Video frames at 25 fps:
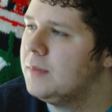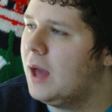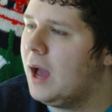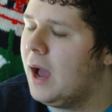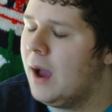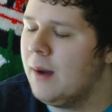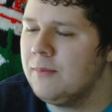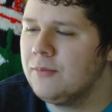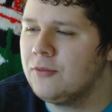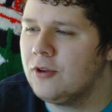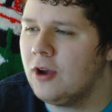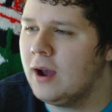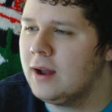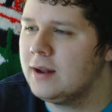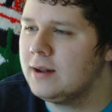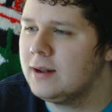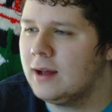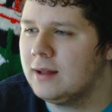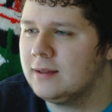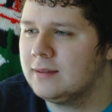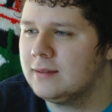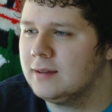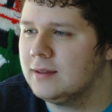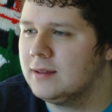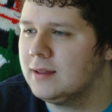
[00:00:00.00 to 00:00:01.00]
I'm trying
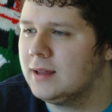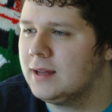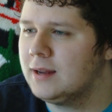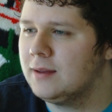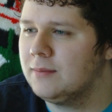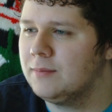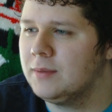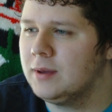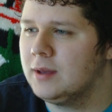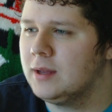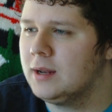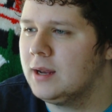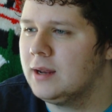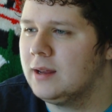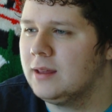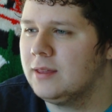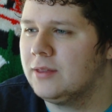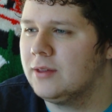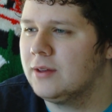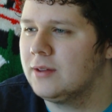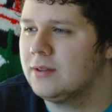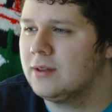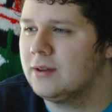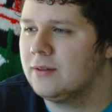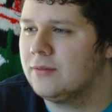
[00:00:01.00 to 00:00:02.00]
not to let it mean
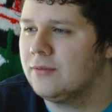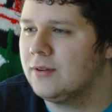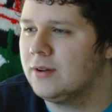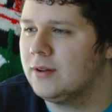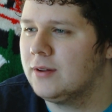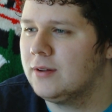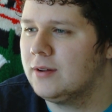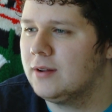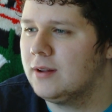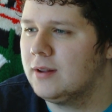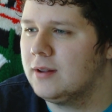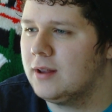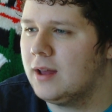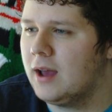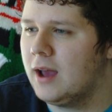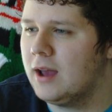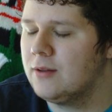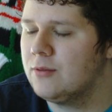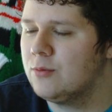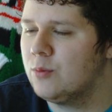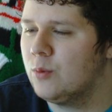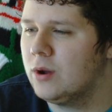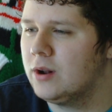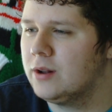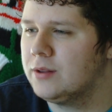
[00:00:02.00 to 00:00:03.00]
anything different. I
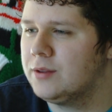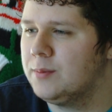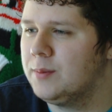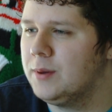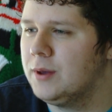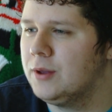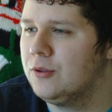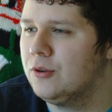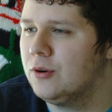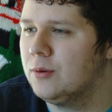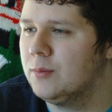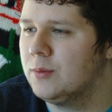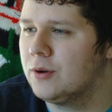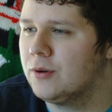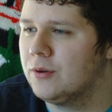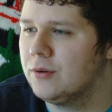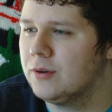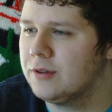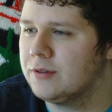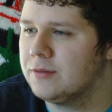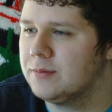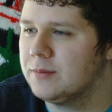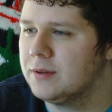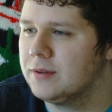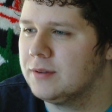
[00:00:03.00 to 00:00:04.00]
want it to be a normal
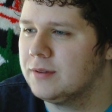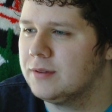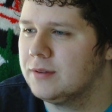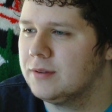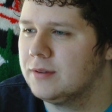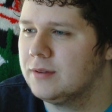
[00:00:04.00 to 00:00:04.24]
Christmas.